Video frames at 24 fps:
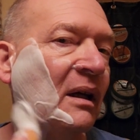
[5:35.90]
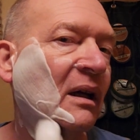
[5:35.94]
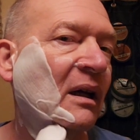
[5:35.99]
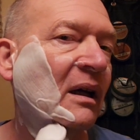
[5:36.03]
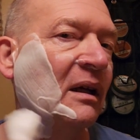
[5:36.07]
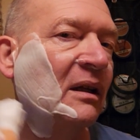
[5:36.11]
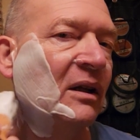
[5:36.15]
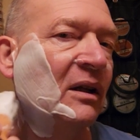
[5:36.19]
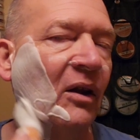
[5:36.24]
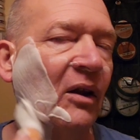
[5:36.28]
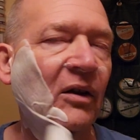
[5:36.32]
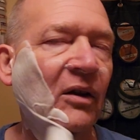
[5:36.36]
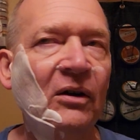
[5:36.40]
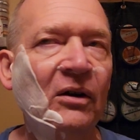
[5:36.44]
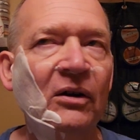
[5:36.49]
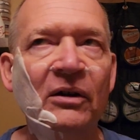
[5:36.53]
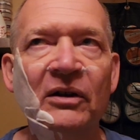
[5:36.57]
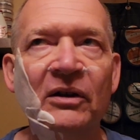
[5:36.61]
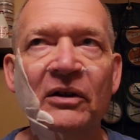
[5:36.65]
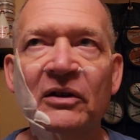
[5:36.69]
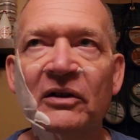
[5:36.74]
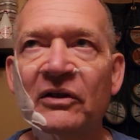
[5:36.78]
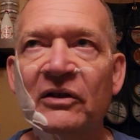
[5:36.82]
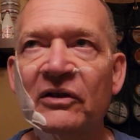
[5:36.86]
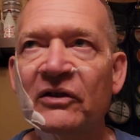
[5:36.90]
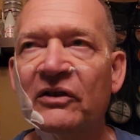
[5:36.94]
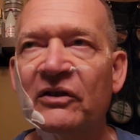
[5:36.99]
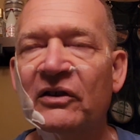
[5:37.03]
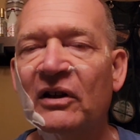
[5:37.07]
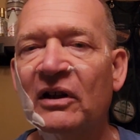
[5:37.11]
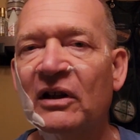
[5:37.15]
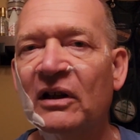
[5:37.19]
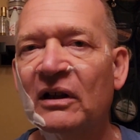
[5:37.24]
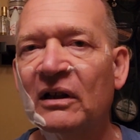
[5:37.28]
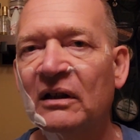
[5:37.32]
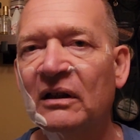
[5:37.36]
Another is
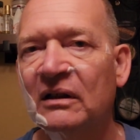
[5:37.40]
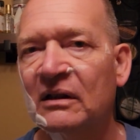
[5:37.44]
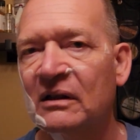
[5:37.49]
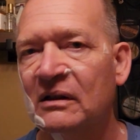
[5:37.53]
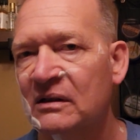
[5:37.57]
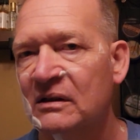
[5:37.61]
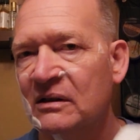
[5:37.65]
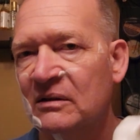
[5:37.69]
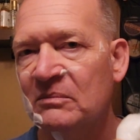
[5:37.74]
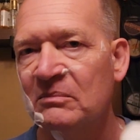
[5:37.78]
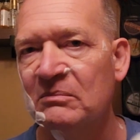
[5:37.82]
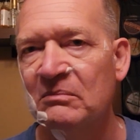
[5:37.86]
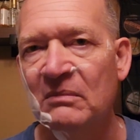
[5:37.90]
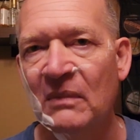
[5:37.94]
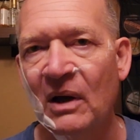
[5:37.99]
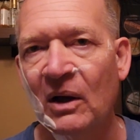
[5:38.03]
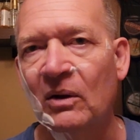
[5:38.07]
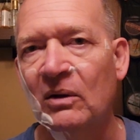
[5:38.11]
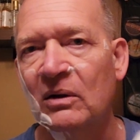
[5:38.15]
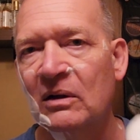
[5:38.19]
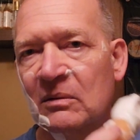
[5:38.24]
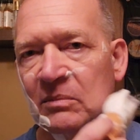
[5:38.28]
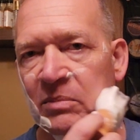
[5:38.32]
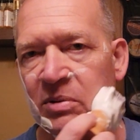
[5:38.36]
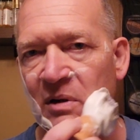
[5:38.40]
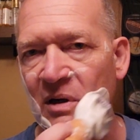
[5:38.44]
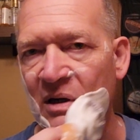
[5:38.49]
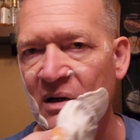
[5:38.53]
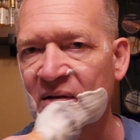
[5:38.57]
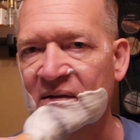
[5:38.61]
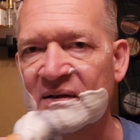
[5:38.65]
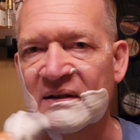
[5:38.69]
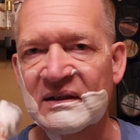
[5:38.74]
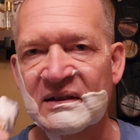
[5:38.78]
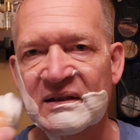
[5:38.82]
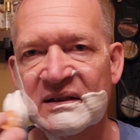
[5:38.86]
milk
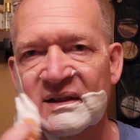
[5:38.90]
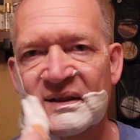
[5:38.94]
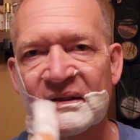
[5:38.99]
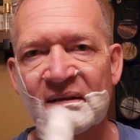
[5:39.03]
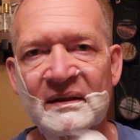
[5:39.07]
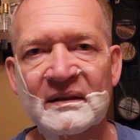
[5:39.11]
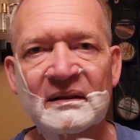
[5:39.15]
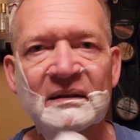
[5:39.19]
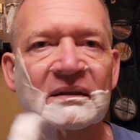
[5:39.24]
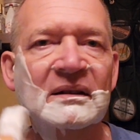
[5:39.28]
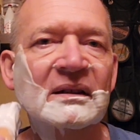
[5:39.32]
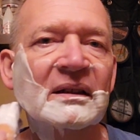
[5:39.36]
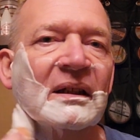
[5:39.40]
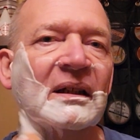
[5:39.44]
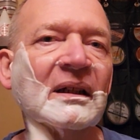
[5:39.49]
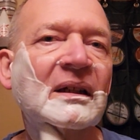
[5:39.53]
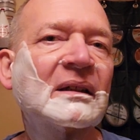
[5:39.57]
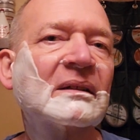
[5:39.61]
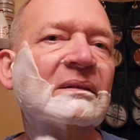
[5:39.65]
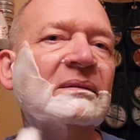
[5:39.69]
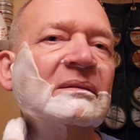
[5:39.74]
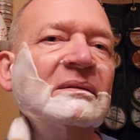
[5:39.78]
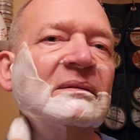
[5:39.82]
products. Yeah.